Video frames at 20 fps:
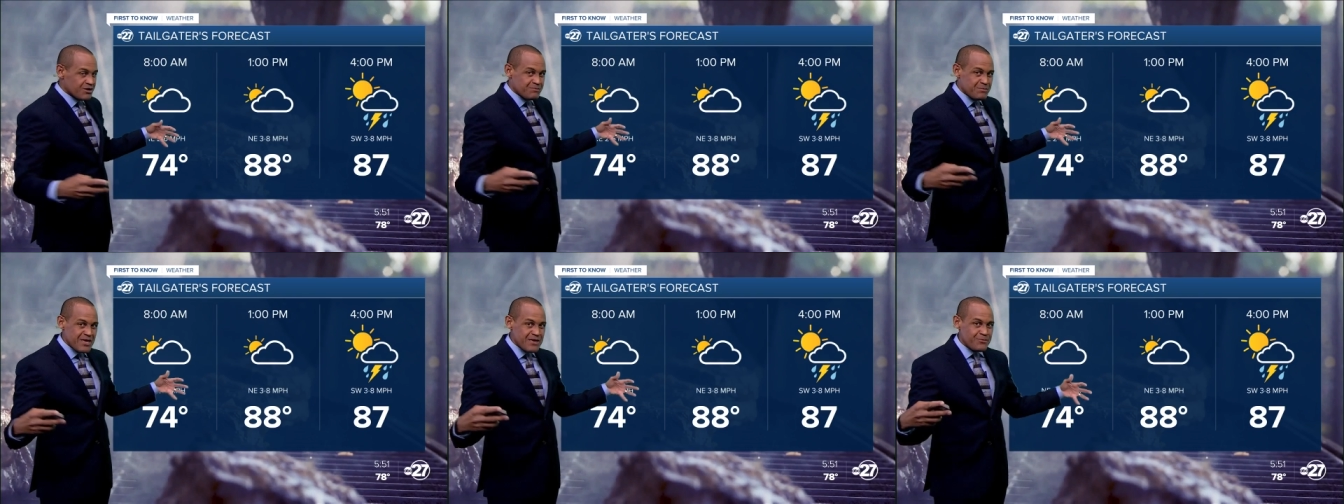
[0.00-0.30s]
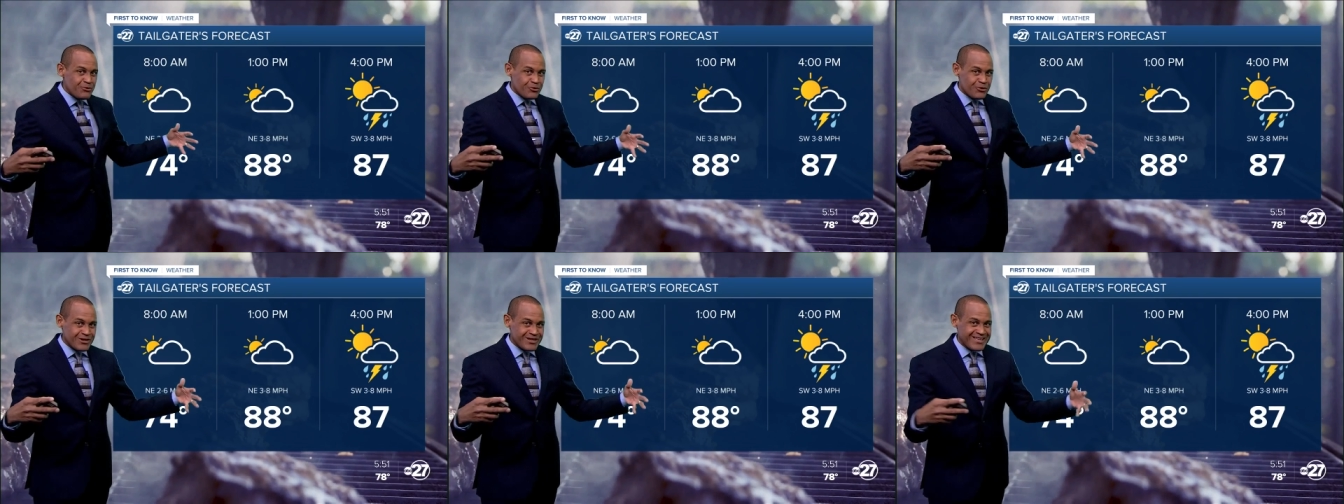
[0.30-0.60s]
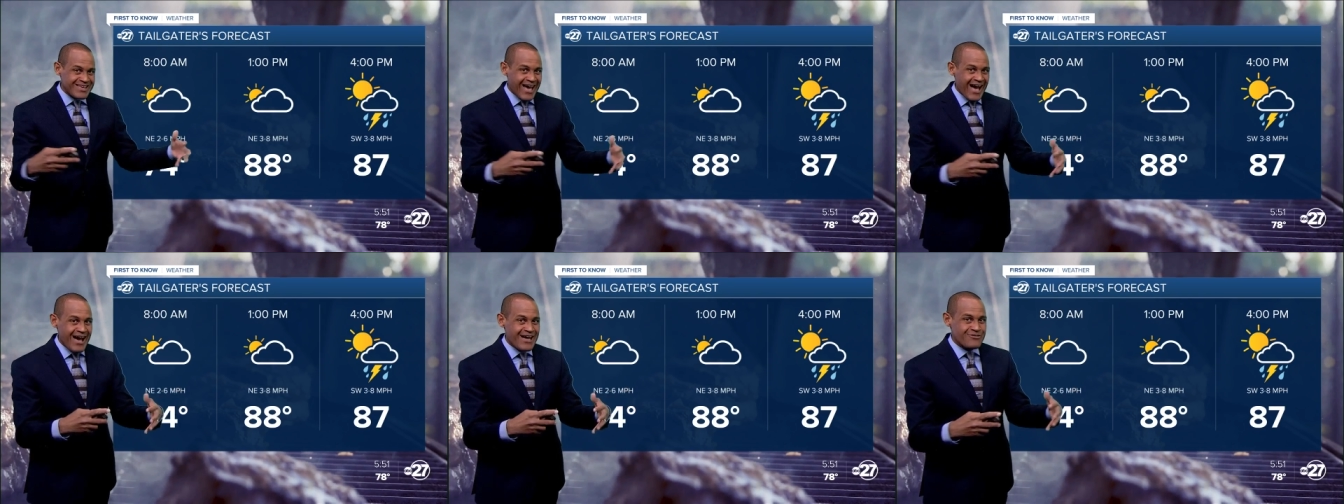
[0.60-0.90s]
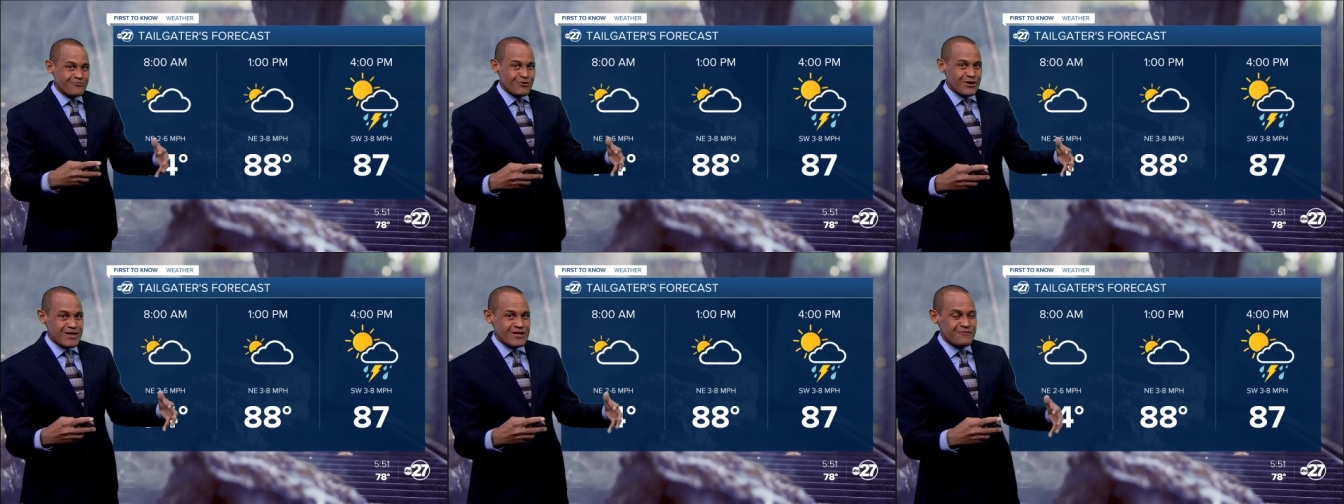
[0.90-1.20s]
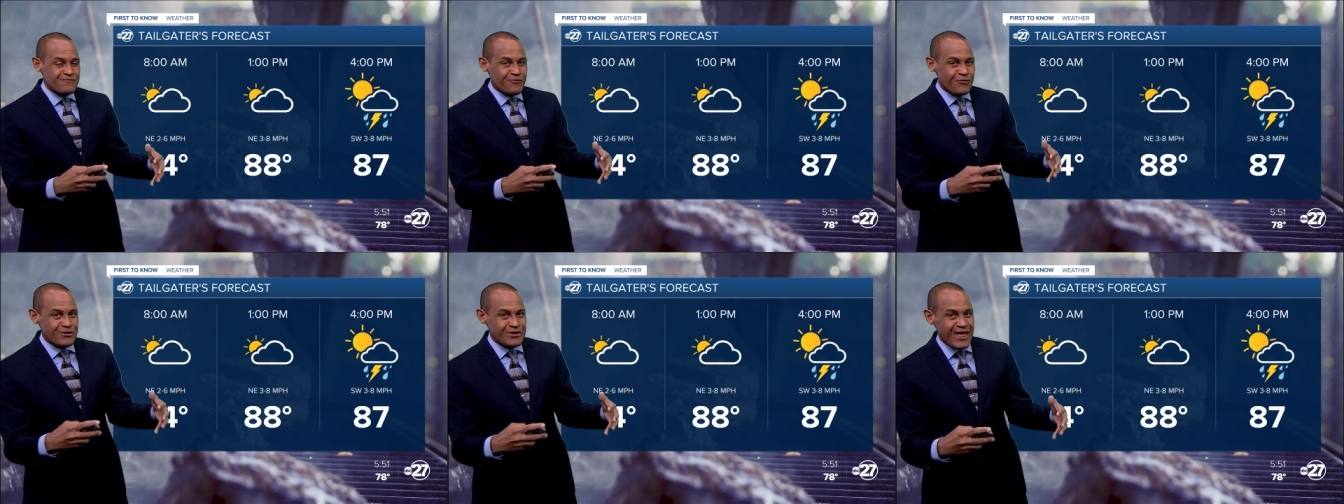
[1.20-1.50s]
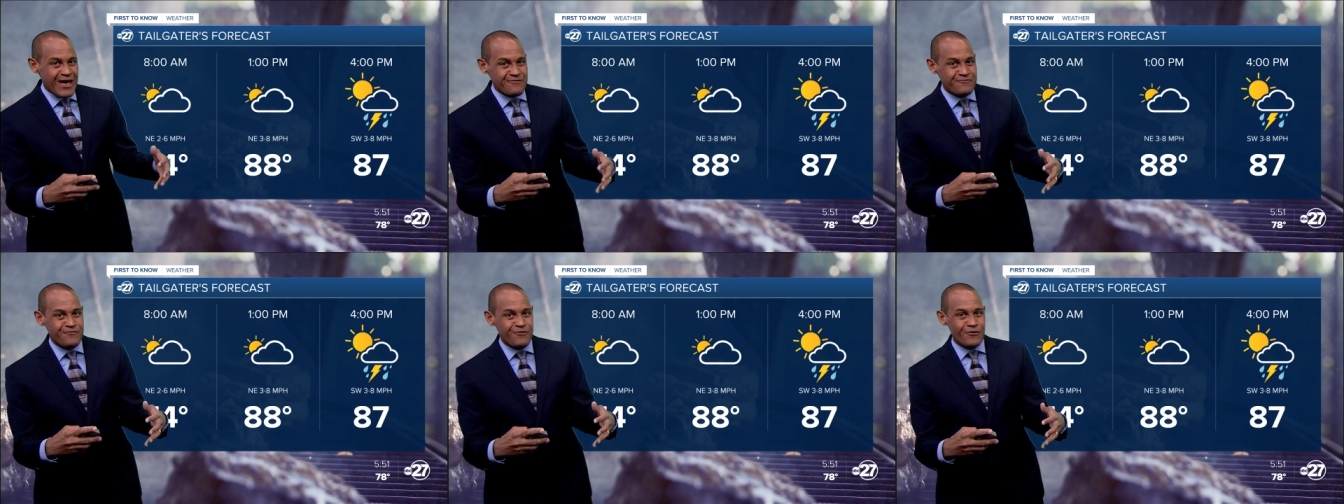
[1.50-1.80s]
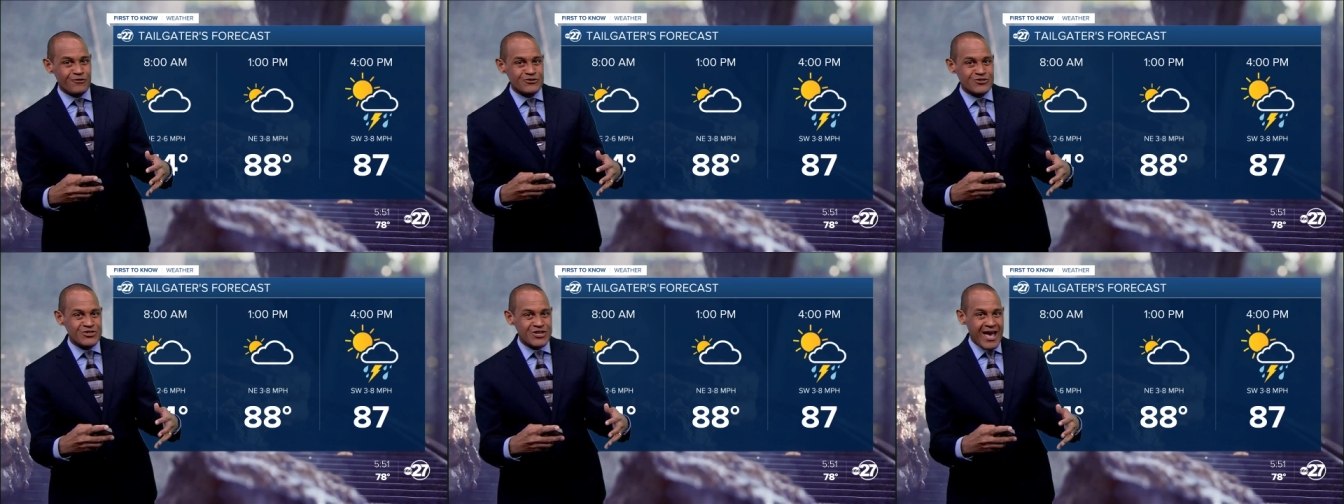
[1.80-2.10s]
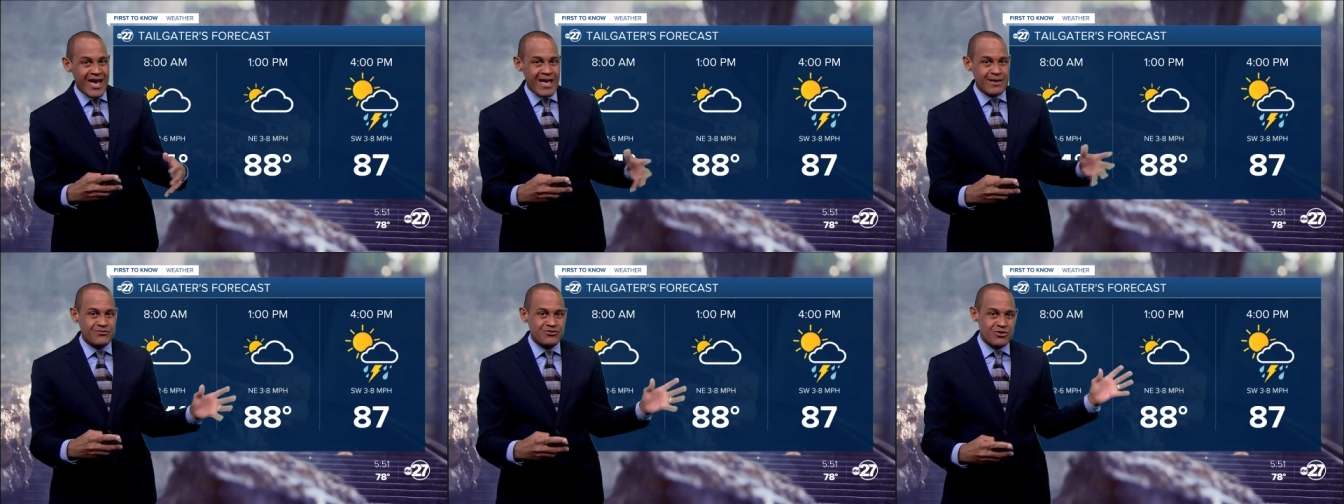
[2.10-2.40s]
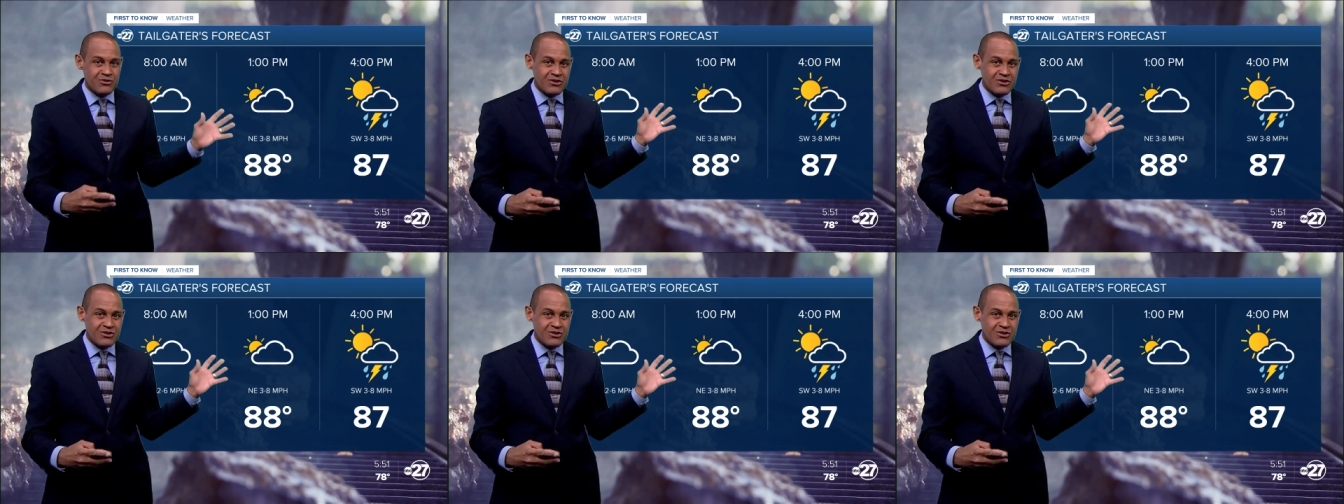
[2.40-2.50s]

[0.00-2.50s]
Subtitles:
the people are gathering for that first game.